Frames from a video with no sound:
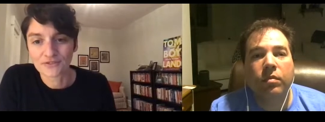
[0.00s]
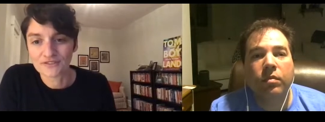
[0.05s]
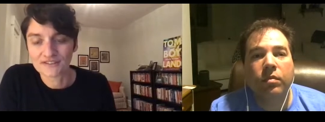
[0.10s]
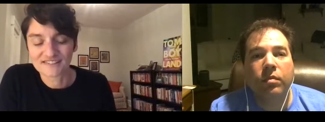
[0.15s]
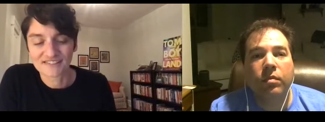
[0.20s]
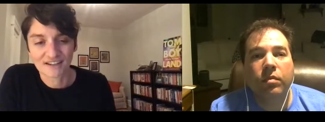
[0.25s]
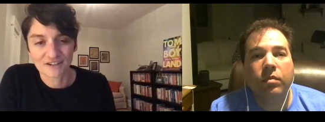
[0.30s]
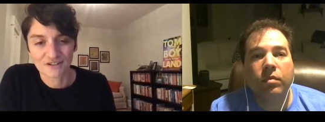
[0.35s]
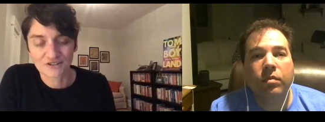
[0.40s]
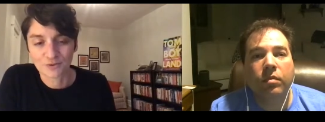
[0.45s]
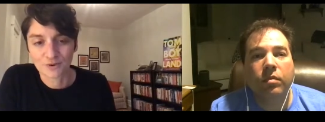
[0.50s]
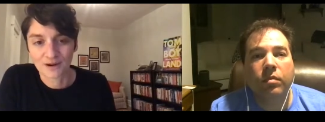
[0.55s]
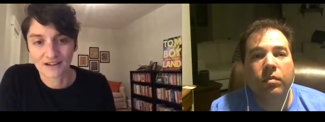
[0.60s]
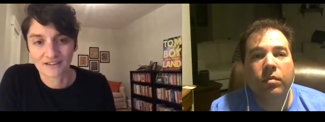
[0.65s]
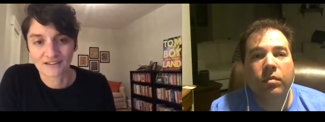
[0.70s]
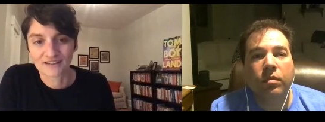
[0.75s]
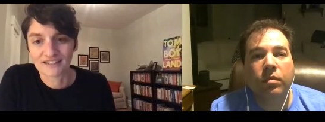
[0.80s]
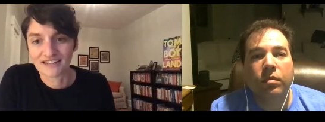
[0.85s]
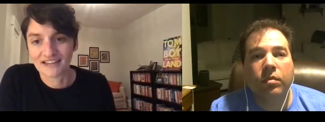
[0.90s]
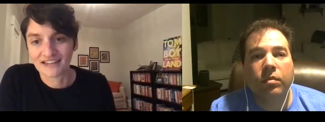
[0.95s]

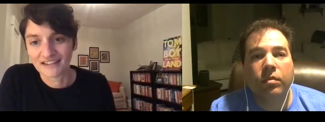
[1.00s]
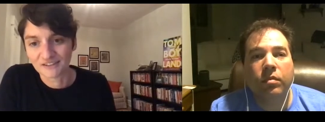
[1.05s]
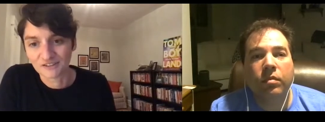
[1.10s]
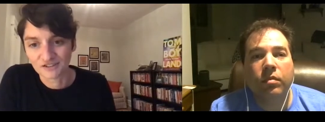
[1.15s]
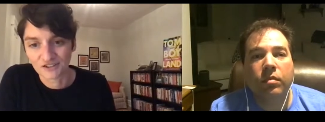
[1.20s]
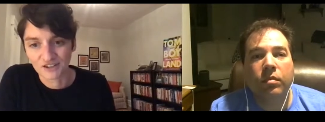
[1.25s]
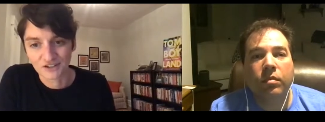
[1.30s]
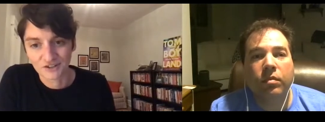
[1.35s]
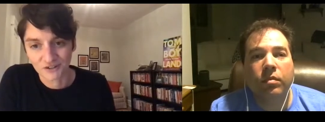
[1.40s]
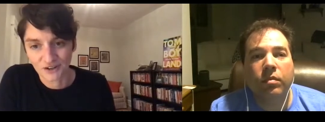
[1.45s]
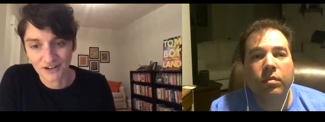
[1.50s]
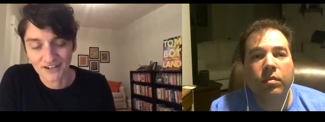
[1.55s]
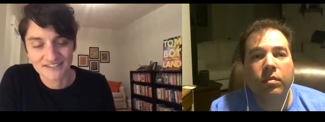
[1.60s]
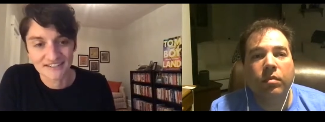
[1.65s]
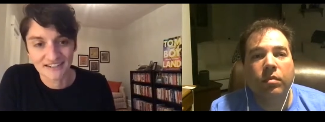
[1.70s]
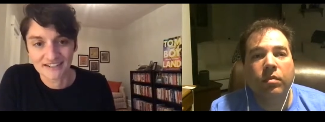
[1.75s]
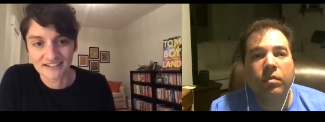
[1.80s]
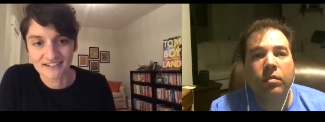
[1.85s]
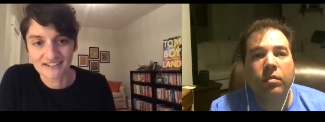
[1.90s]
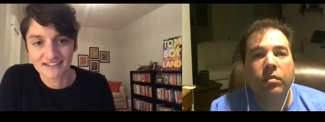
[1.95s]
Speaker 1: sexuality and gender
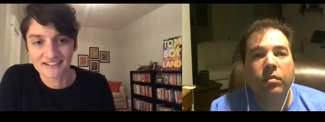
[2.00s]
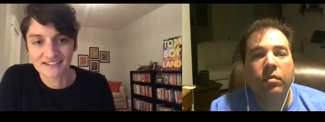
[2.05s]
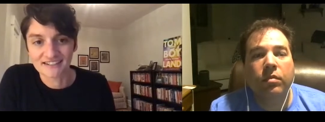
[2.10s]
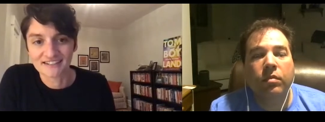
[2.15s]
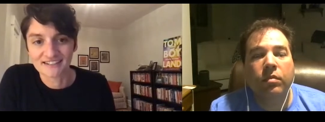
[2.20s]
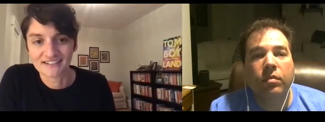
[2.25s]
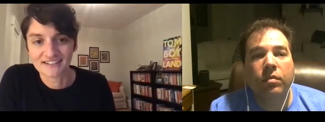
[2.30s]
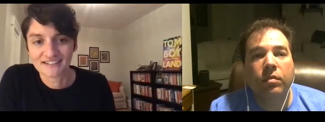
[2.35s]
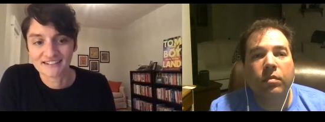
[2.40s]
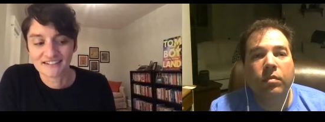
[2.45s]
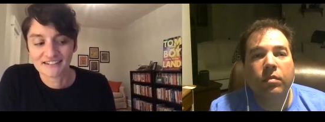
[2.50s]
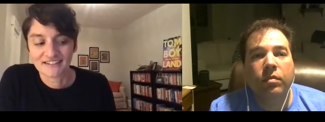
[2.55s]
identity.